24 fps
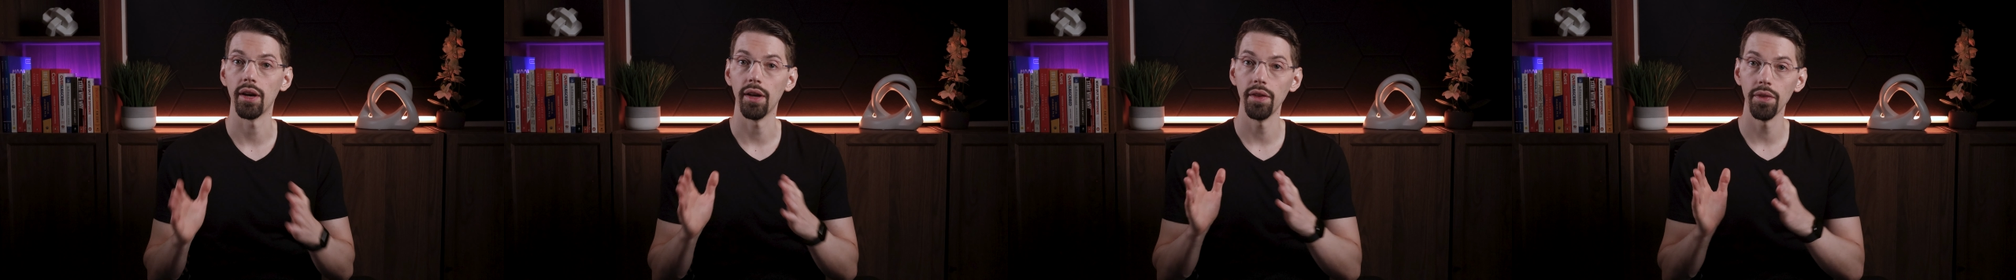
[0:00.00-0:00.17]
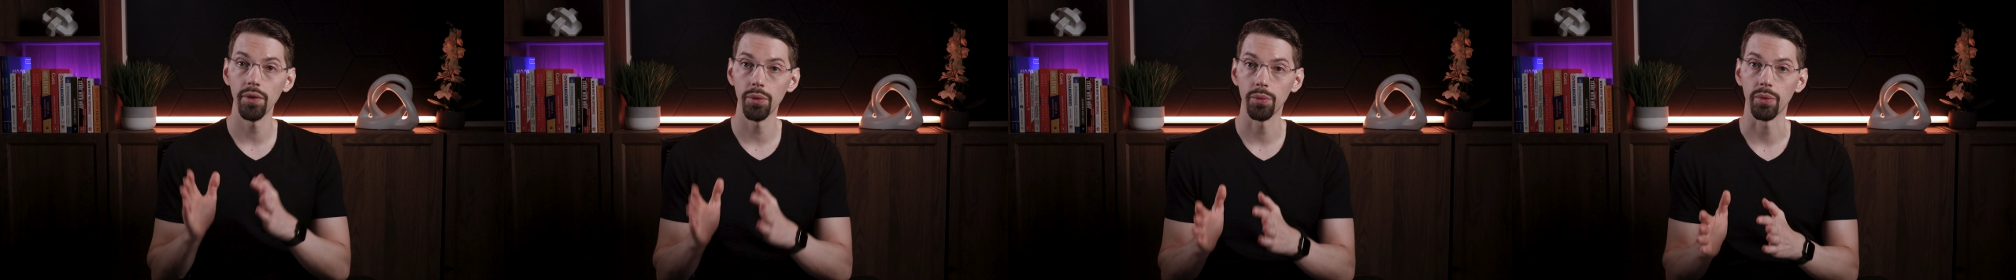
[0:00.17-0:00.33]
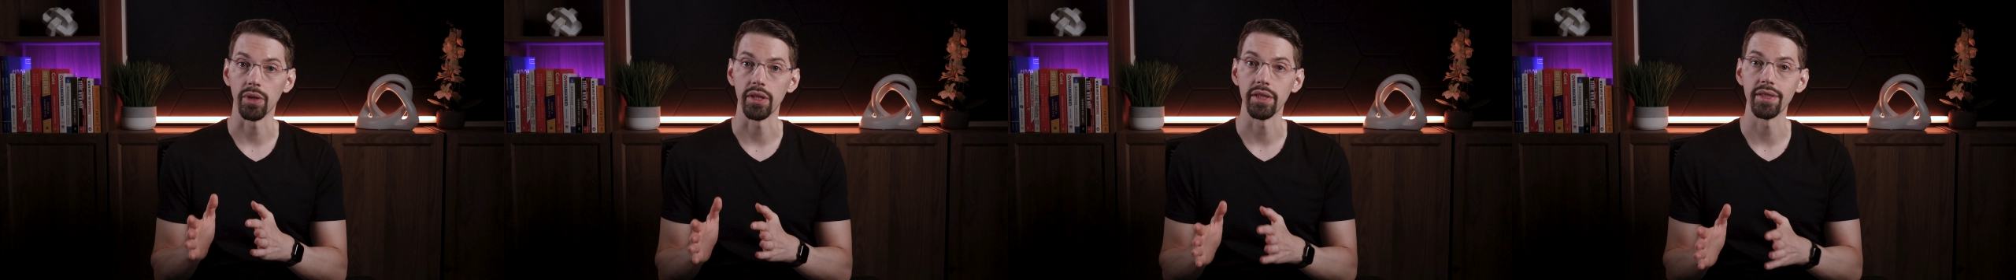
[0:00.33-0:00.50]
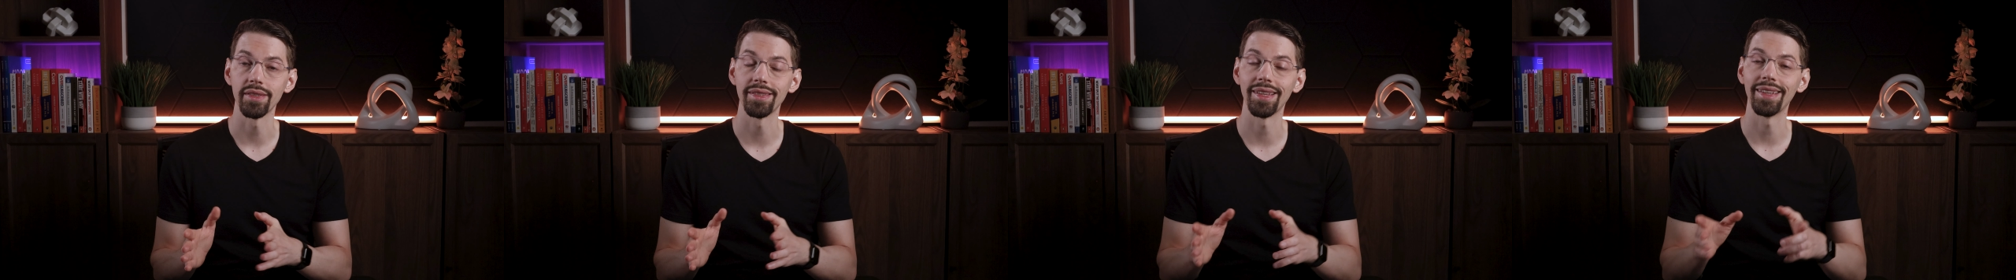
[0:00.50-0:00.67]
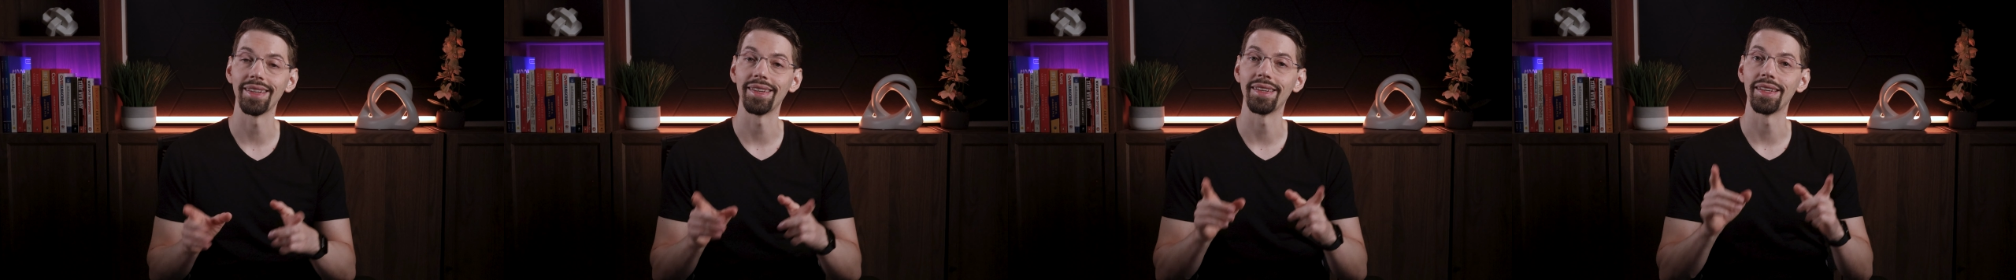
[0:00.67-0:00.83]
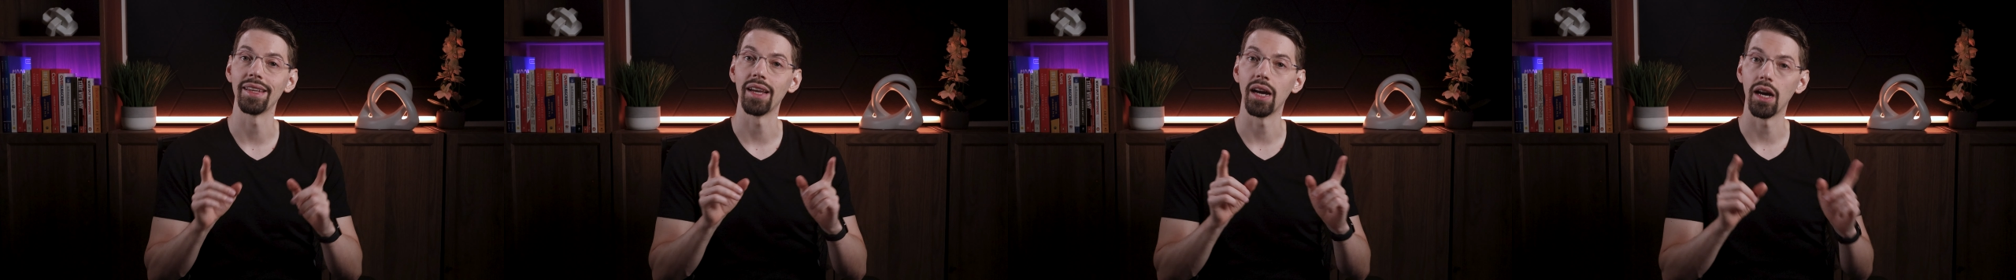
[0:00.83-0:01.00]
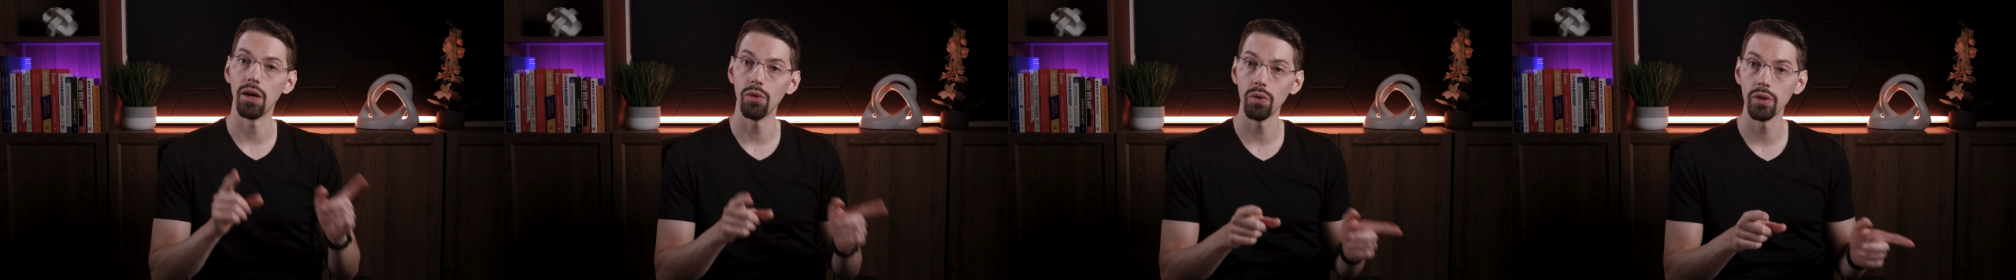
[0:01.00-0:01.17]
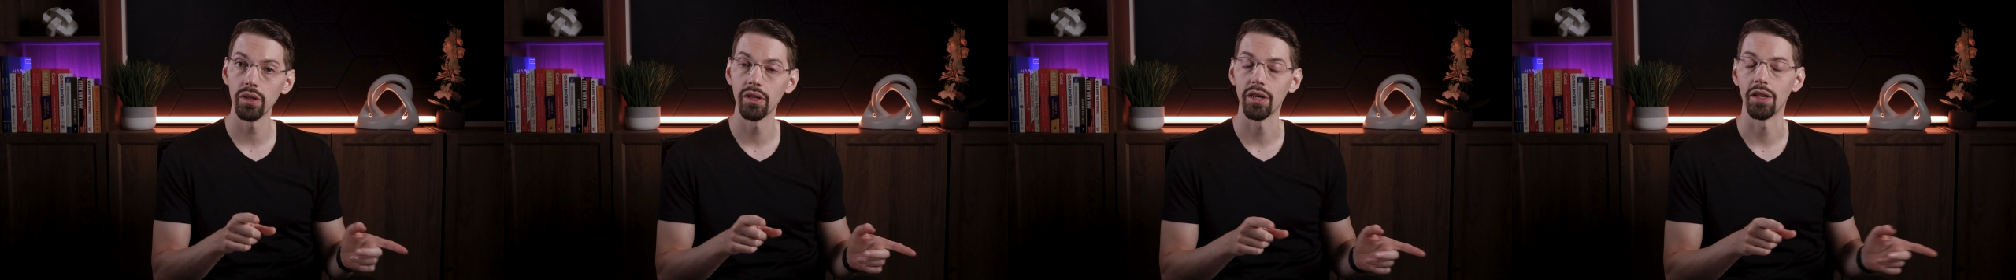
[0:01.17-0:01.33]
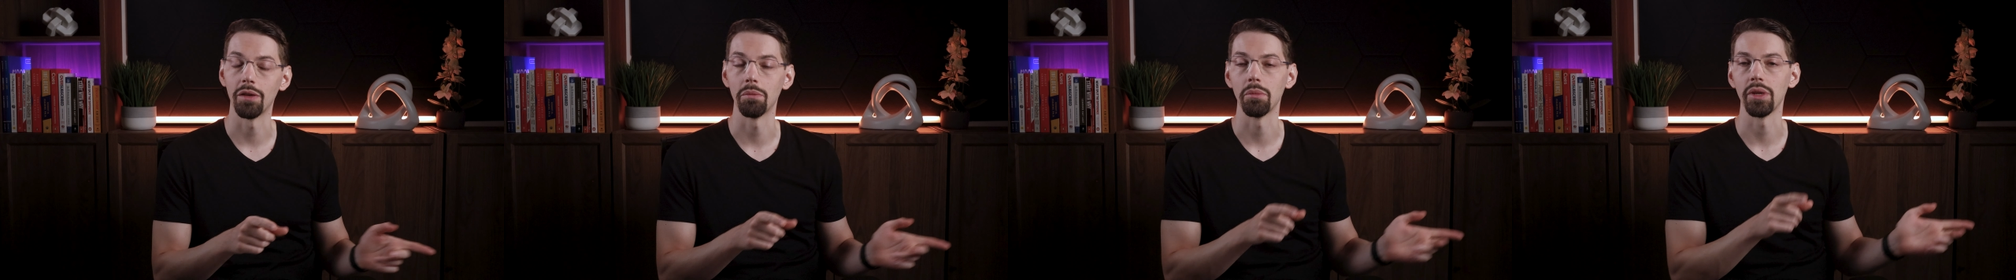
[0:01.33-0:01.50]
otherwise the
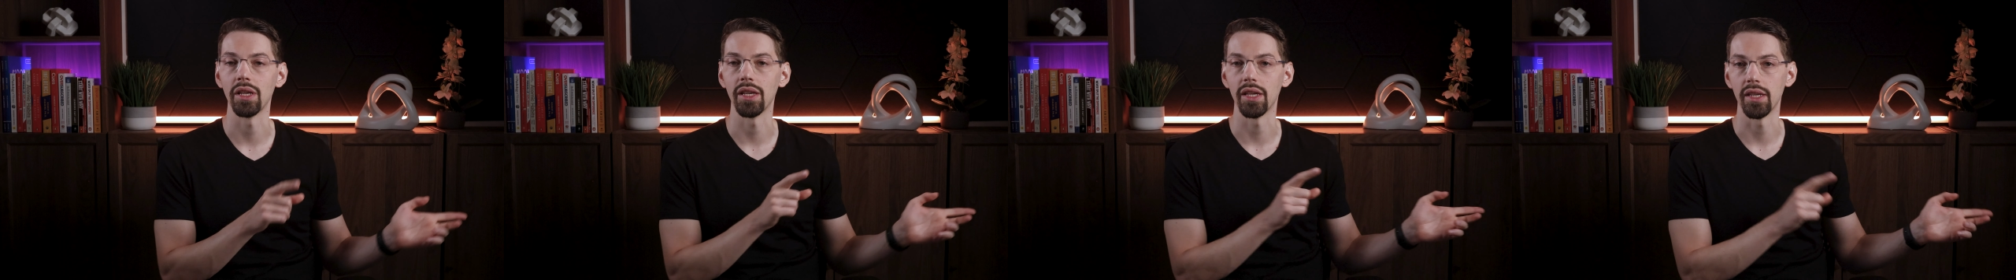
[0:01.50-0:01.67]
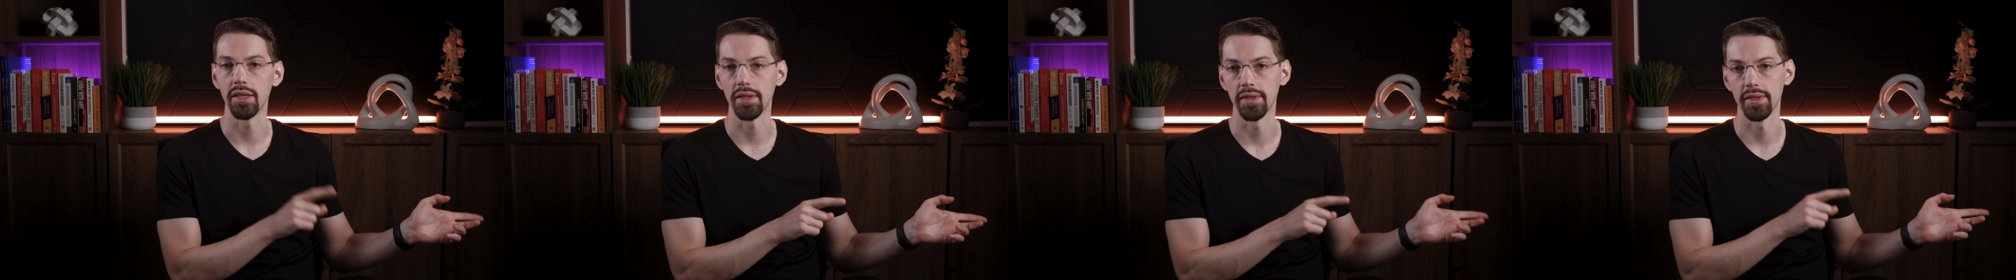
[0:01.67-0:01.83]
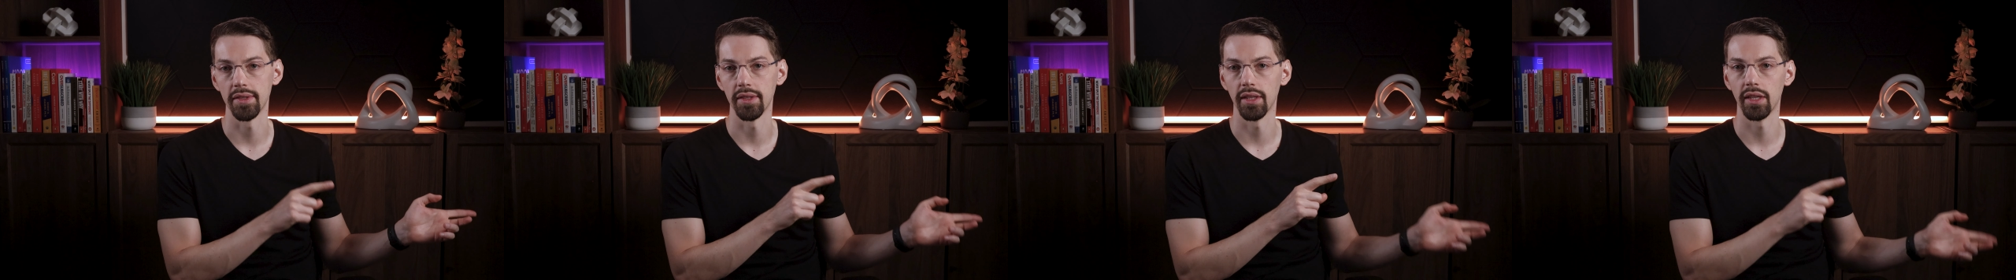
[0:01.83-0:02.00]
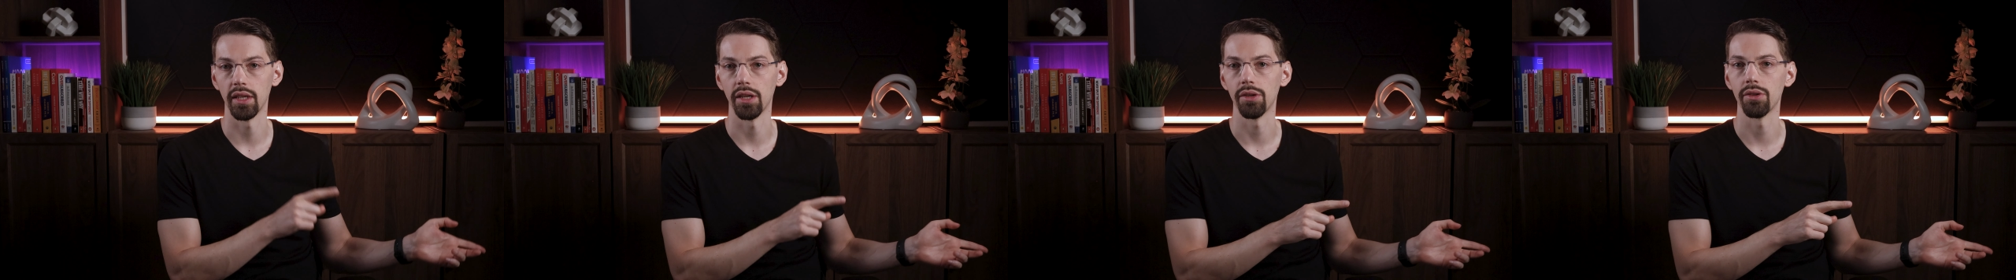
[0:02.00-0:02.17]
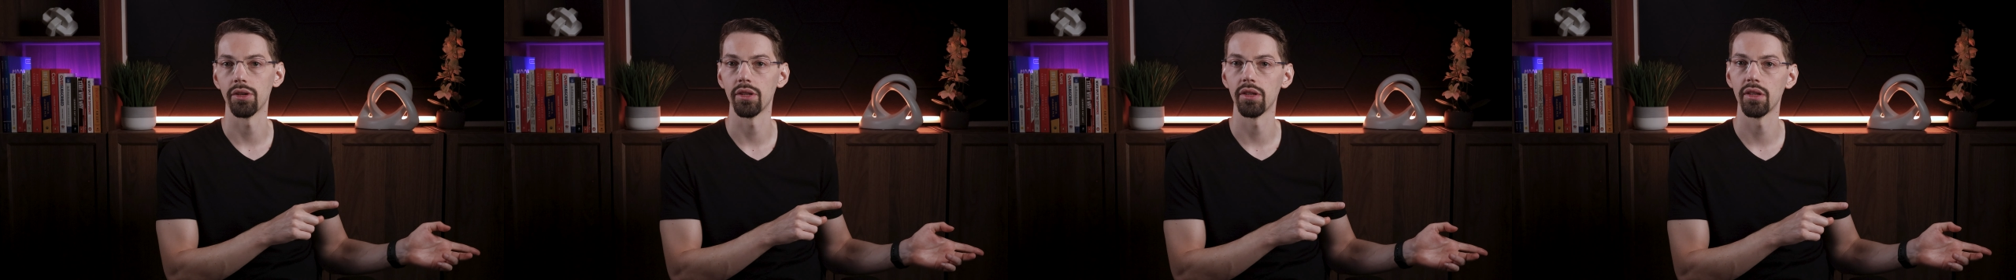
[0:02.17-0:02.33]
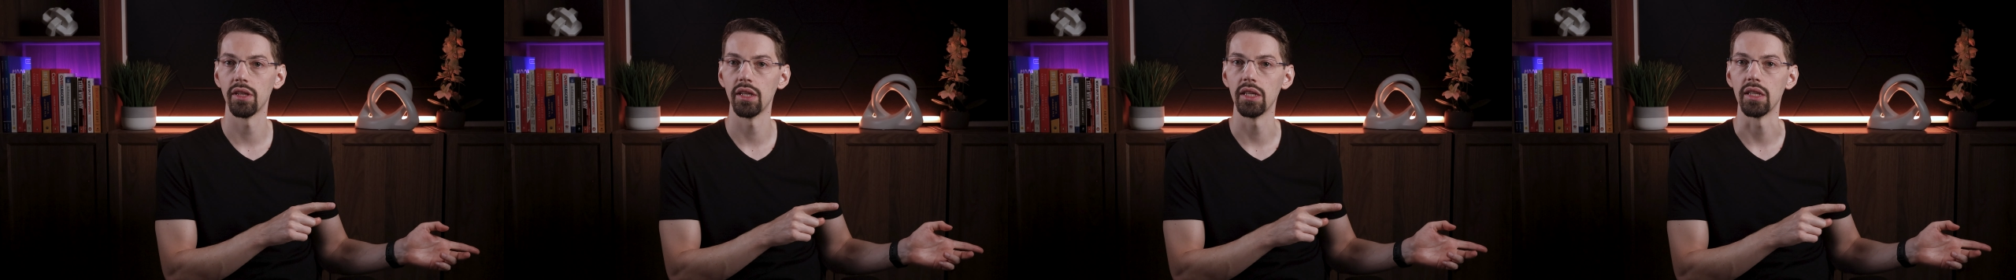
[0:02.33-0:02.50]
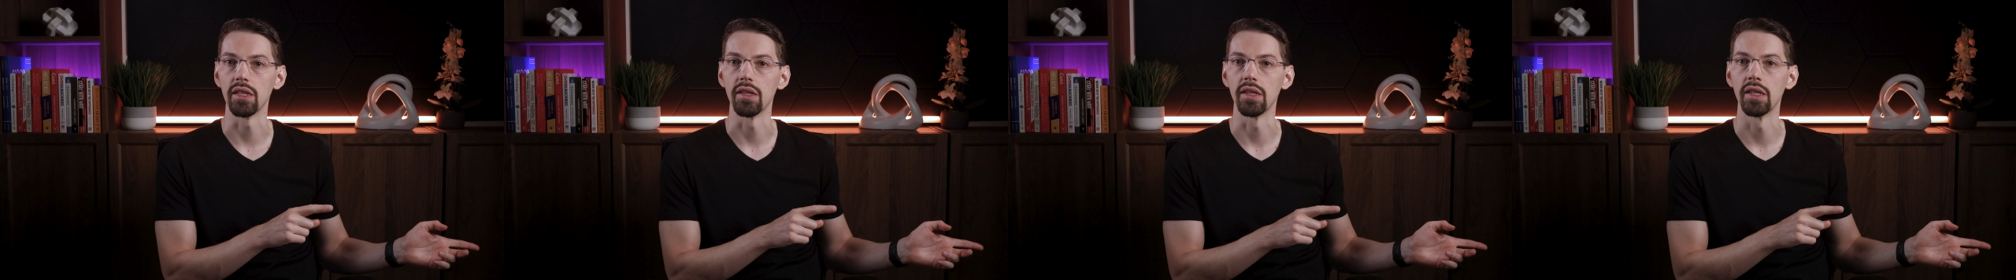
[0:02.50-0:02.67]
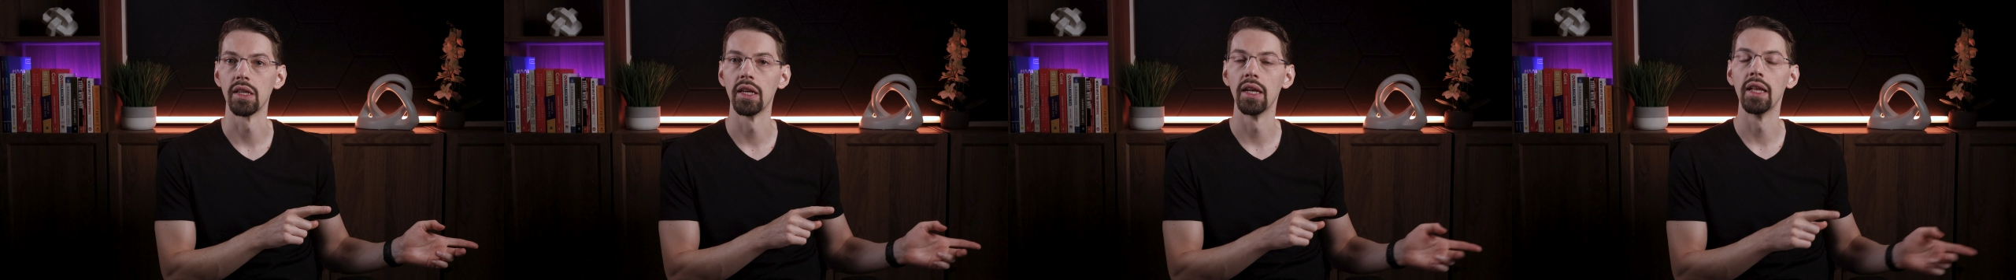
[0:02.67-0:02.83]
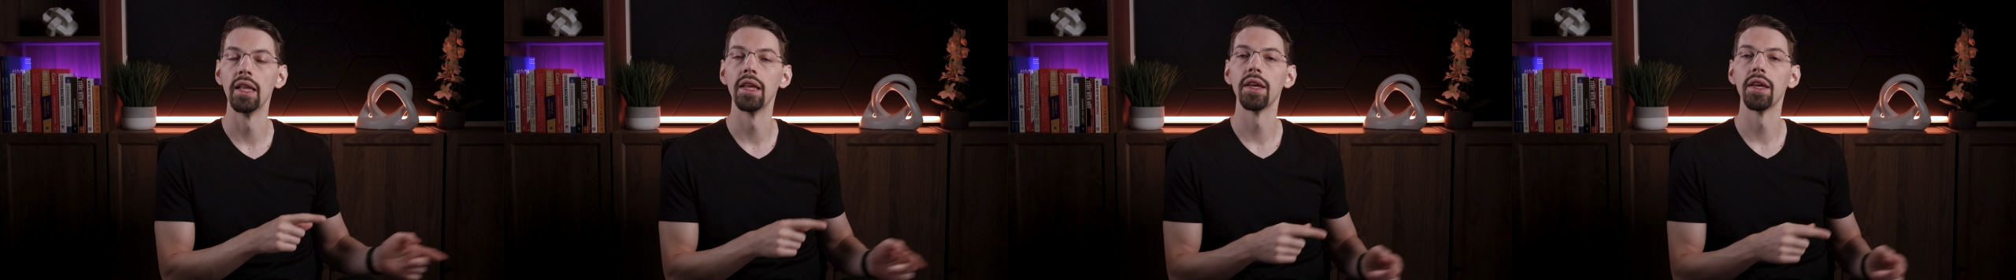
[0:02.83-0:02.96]
outcome isn't guaranteed.